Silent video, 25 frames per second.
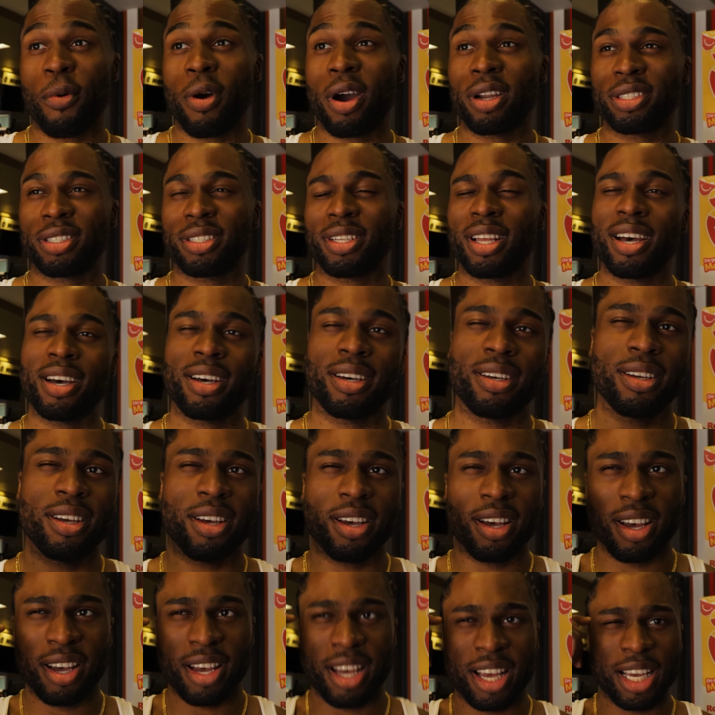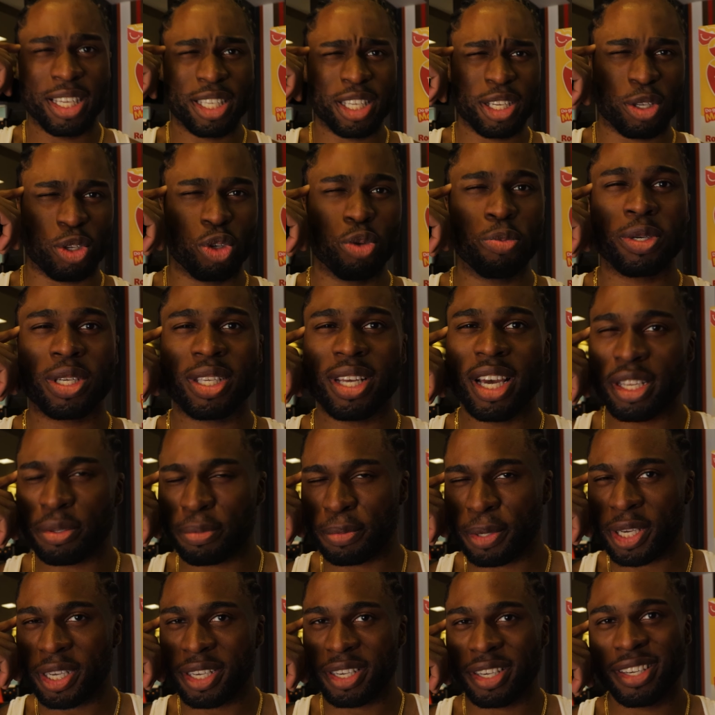watched that. Is it Super
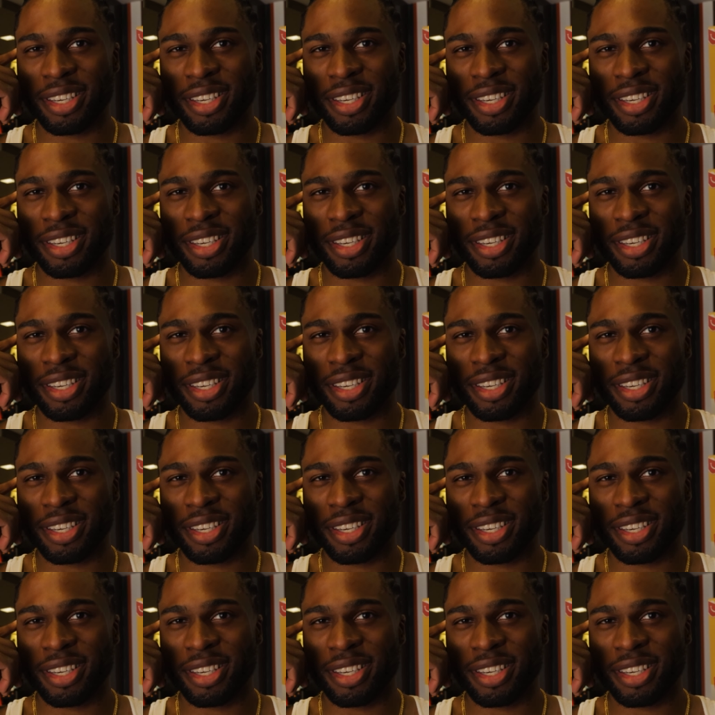Size Me?